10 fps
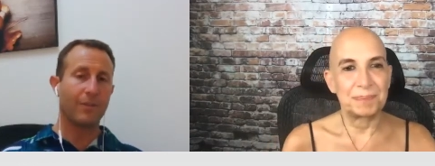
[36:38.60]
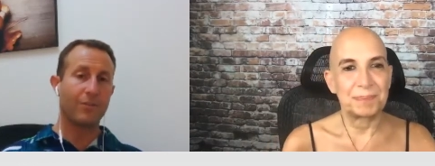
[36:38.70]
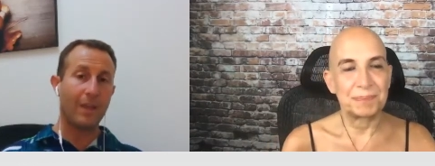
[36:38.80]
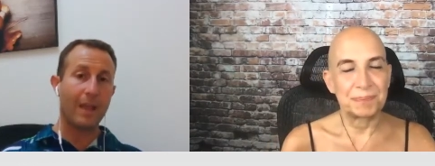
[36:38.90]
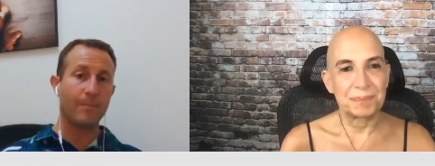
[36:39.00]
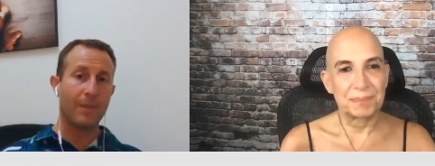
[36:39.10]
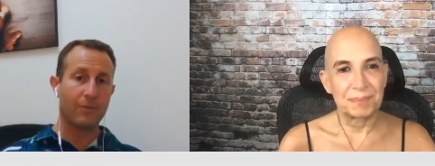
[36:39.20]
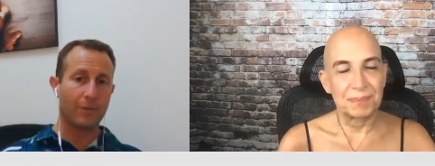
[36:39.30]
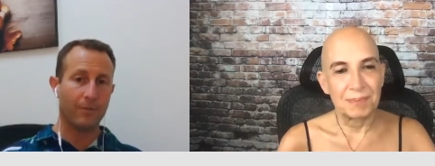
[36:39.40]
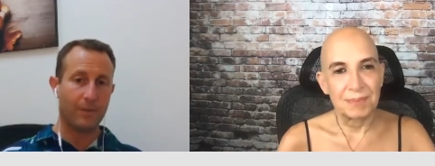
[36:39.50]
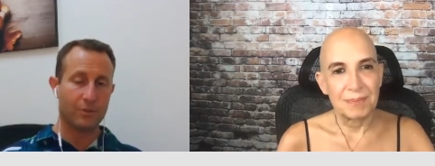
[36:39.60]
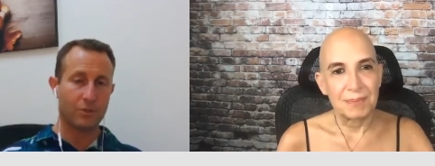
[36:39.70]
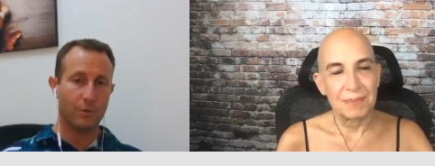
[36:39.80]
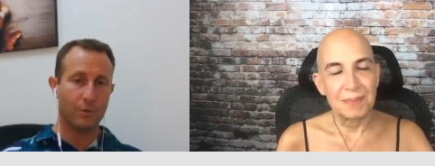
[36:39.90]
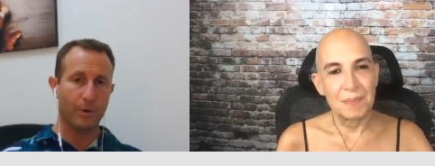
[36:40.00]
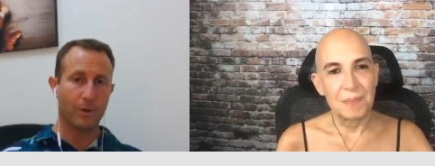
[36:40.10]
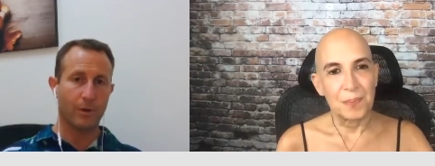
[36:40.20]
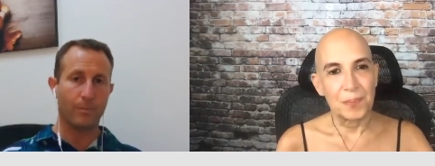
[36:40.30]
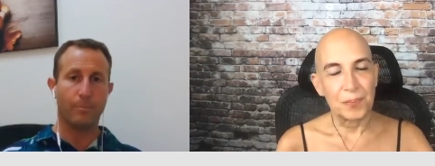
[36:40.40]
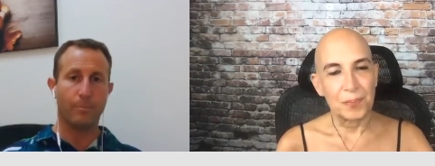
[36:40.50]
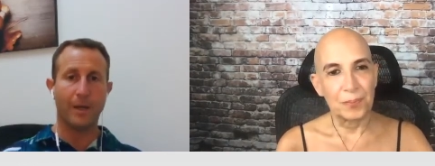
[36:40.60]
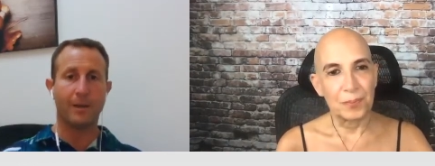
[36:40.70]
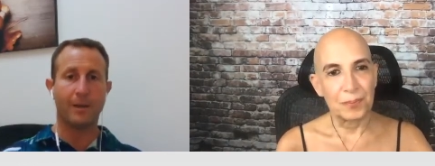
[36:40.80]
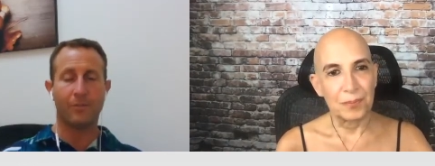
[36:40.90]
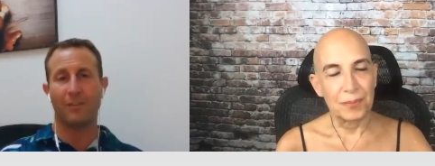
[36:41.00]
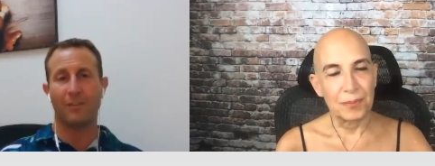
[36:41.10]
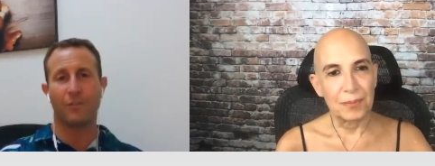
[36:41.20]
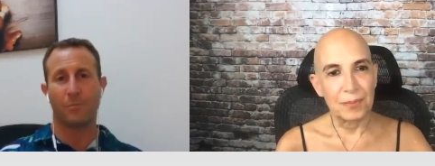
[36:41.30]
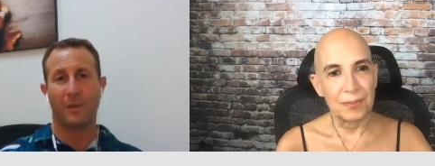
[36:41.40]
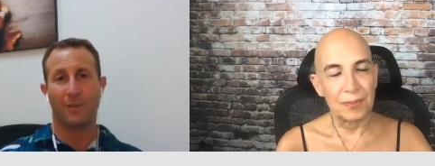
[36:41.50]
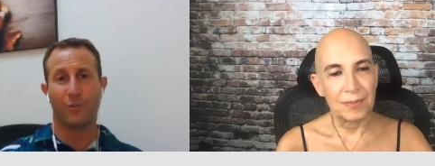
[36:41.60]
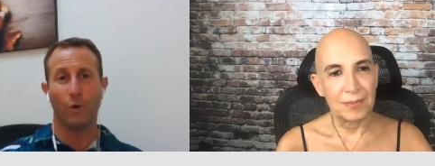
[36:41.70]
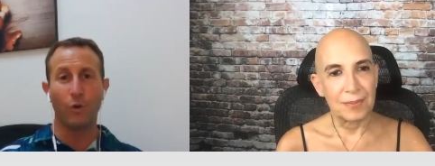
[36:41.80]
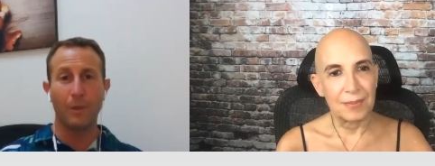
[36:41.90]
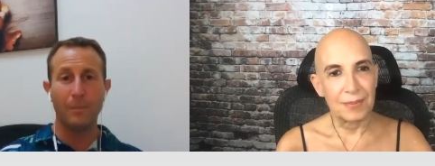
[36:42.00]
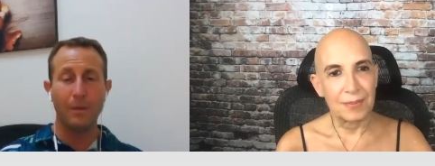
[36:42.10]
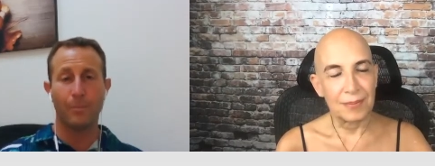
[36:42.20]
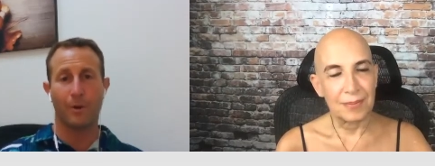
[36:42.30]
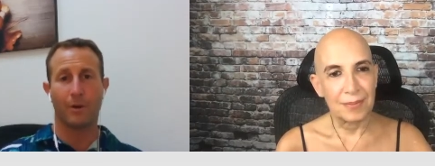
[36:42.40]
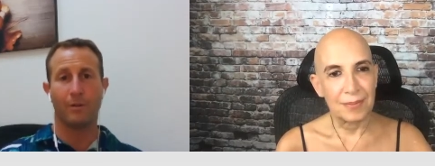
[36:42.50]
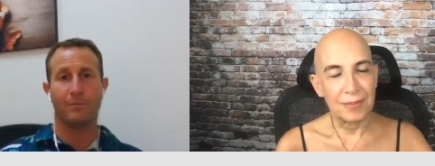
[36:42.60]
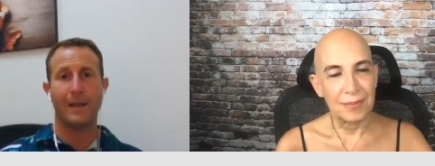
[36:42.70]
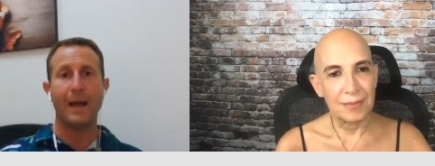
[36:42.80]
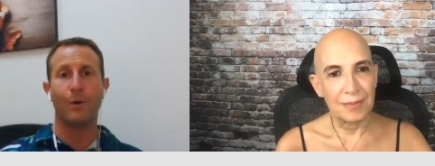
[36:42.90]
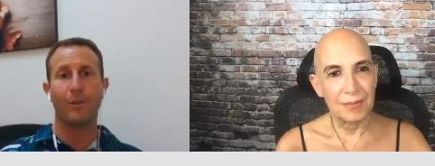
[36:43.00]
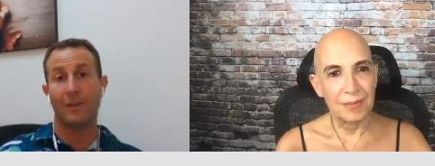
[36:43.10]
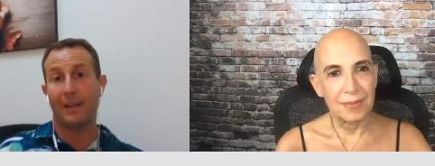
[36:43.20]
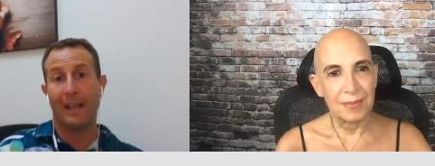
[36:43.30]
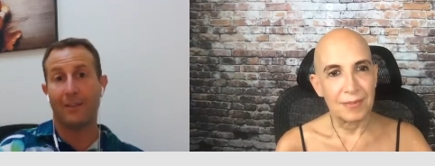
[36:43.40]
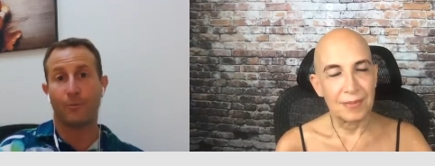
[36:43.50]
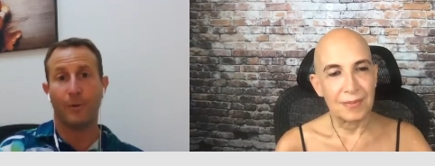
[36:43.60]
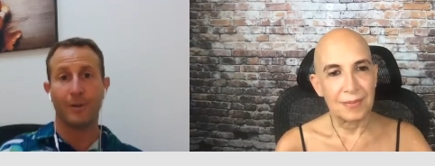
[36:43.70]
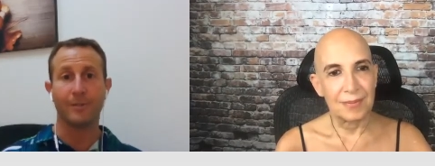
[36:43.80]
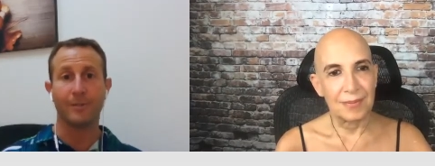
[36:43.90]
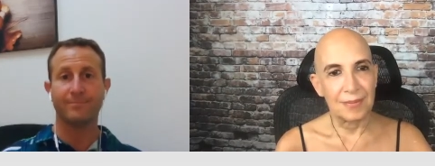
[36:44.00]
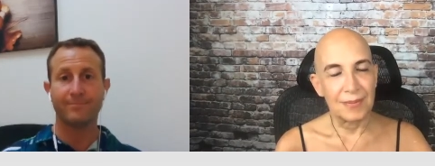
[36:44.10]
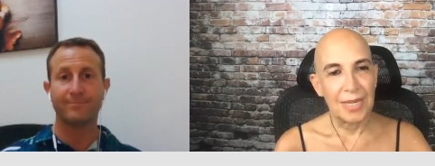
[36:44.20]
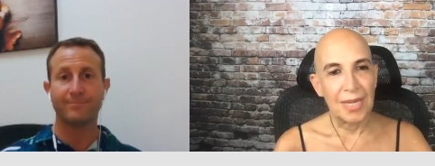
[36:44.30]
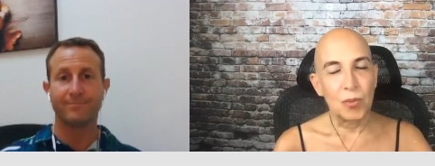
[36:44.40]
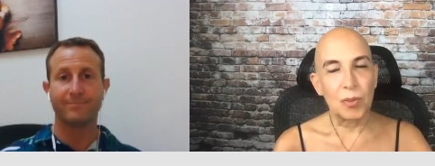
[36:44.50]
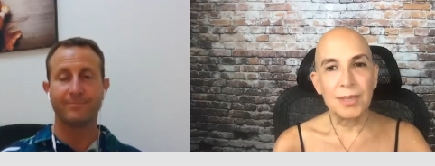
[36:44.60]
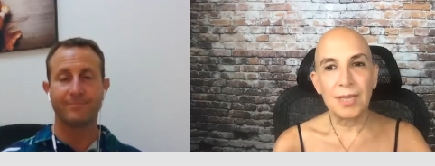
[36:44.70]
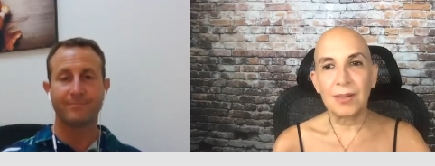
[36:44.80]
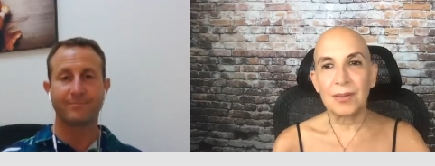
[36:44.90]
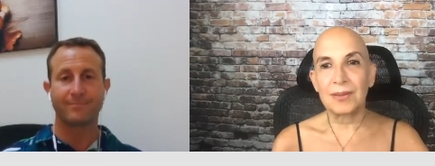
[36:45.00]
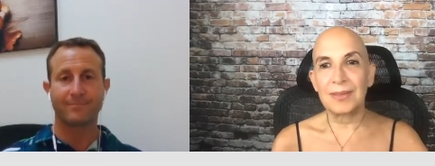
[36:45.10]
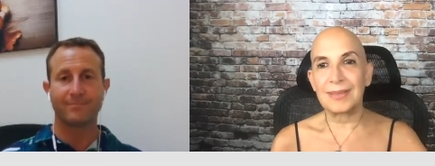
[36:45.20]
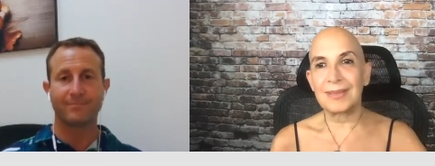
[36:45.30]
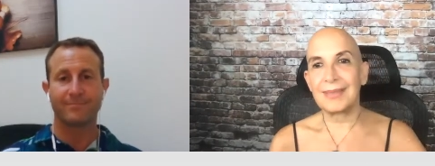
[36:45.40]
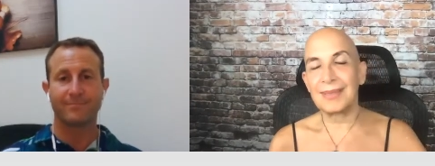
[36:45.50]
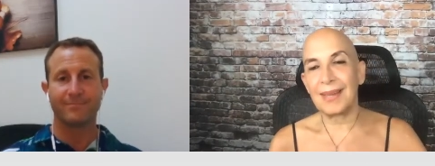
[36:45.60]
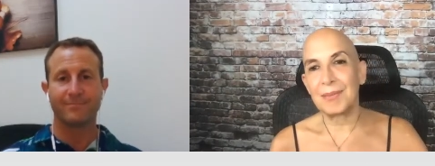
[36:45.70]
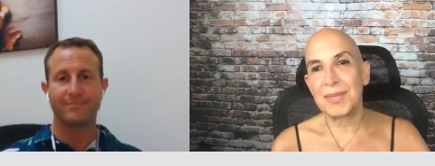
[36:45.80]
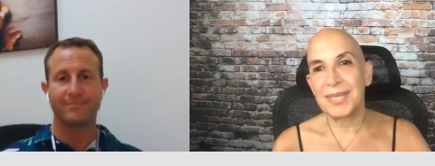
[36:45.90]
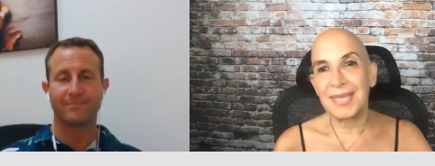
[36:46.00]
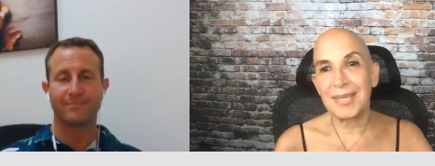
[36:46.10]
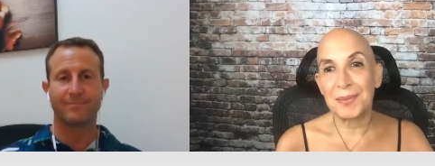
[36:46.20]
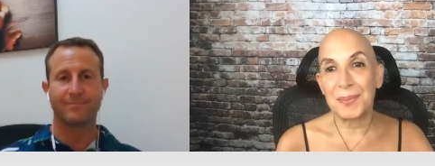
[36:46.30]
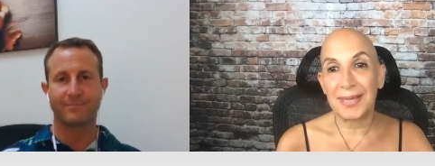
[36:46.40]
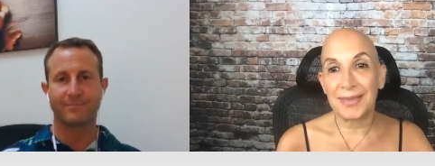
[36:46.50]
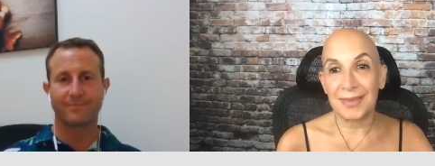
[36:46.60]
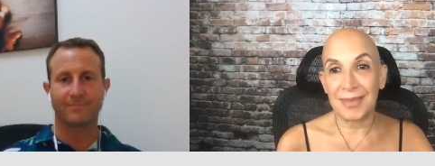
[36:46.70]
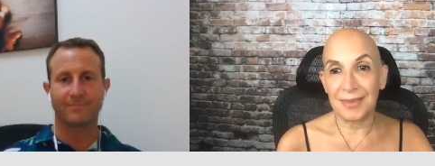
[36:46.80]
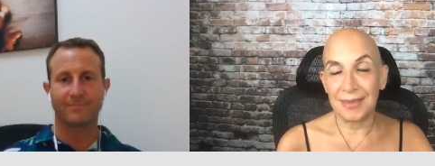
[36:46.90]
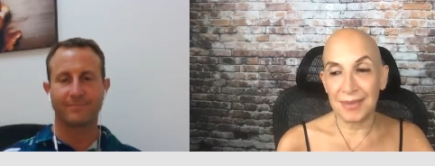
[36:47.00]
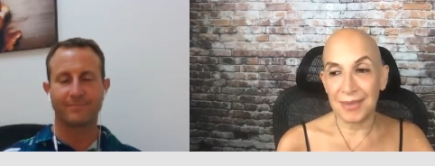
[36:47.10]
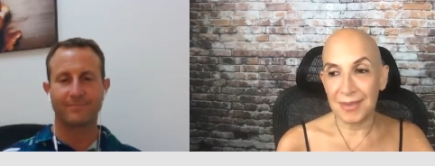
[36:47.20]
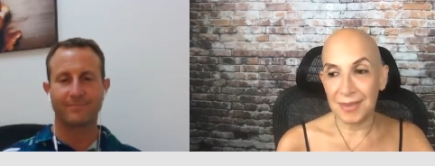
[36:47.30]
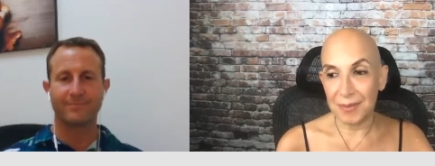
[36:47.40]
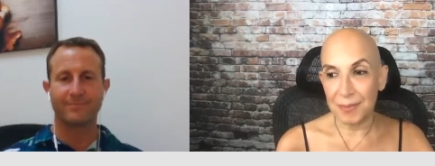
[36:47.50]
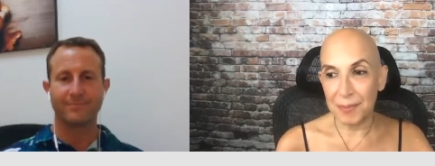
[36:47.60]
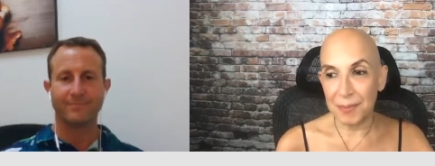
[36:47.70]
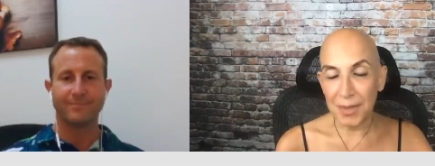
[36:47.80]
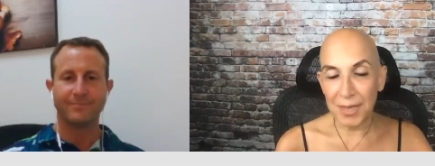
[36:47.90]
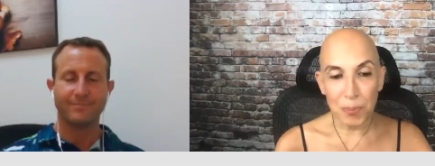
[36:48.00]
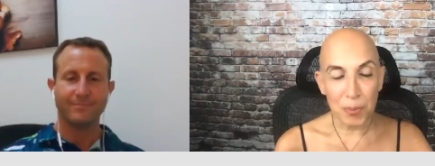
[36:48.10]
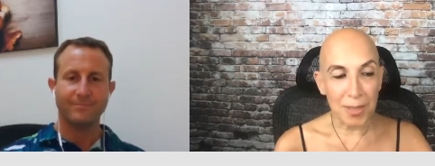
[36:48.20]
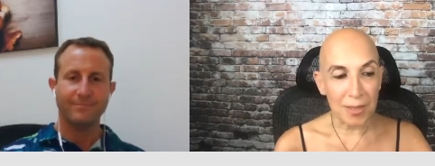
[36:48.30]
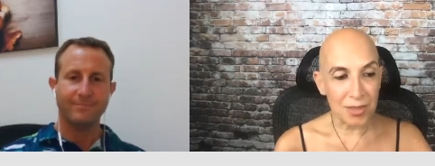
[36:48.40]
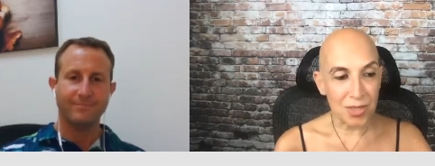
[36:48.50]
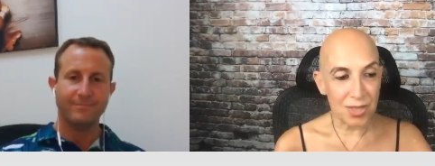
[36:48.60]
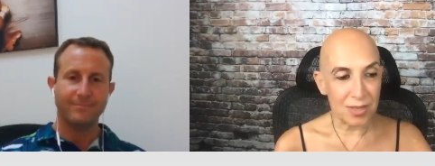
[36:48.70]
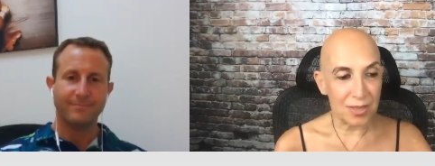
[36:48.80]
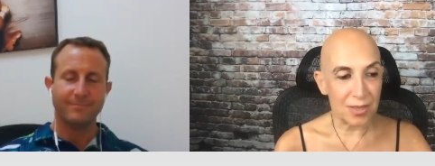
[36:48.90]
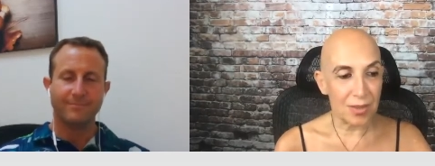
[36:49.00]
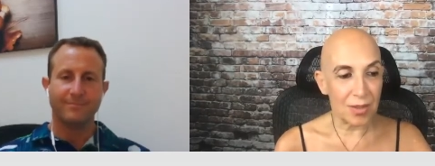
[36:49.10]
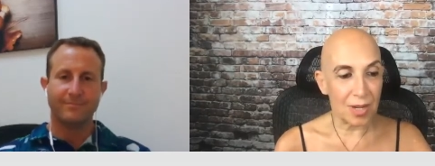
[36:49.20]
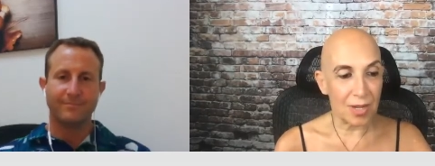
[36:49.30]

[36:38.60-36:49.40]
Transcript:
Speaker 1: same as a conventional burger, but instead of just being a solely meat burger, now it's an enhanced burger.
Speaker 2: Well, now I'm thinking about the the meat production